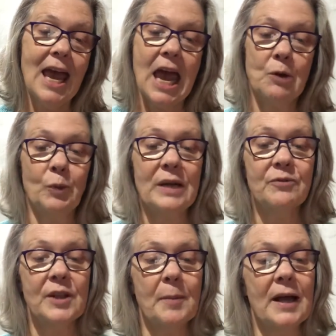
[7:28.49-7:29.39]
and wait
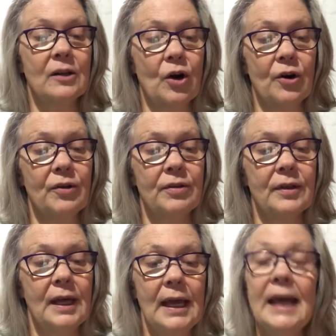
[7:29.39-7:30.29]
for the bell, Garth,
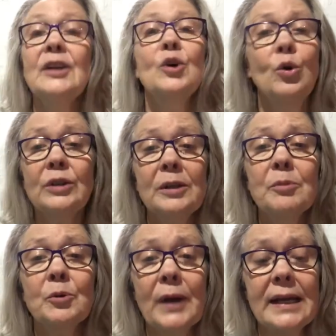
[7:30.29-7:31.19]
and Golden
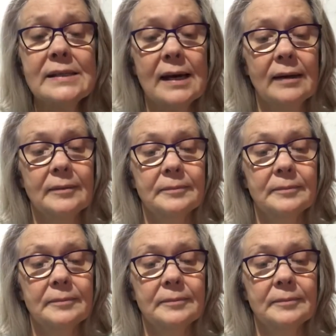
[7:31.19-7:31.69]
Miranda.